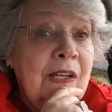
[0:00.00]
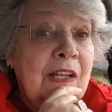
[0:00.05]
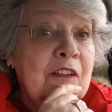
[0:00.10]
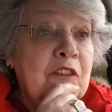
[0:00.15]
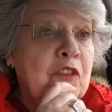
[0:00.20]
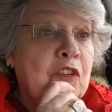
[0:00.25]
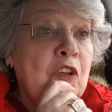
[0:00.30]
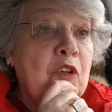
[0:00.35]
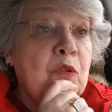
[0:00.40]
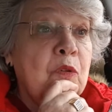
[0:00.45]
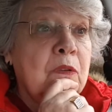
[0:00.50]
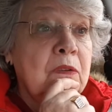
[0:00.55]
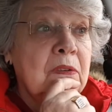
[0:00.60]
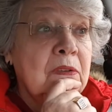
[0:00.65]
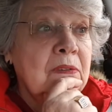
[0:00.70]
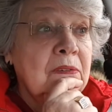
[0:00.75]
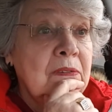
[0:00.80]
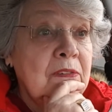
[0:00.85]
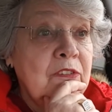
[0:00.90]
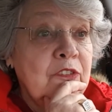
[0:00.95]
and sold
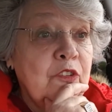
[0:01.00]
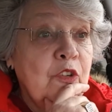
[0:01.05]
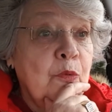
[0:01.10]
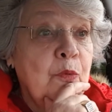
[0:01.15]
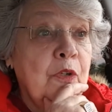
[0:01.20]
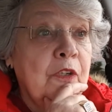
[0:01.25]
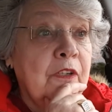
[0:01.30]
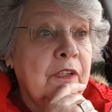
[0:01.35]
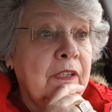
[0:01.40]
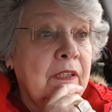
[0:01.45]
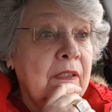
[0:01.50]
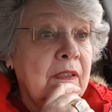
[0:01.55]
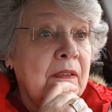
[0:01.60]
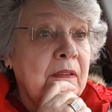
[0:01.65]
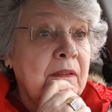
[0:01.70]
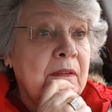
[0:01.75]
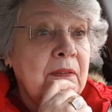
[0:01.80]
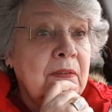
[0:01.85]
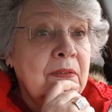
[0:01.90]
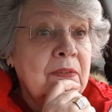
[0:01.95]
to work
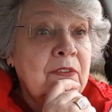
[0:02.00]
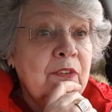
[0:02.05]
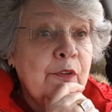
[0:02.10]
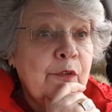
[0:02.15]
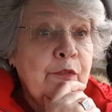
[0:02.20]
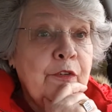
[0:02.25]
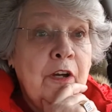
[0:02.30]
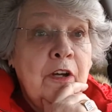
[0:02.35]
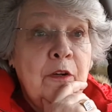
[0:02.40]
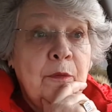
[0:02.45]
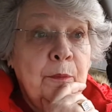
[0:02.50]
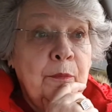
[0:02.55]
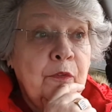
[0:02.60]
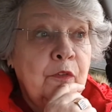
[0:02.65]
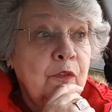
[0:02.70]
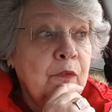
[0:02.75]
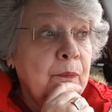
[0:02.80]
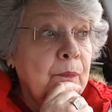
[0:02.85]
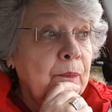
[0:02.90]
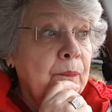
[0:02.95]
in the
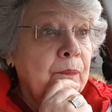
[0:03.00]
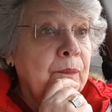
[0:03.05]
farms.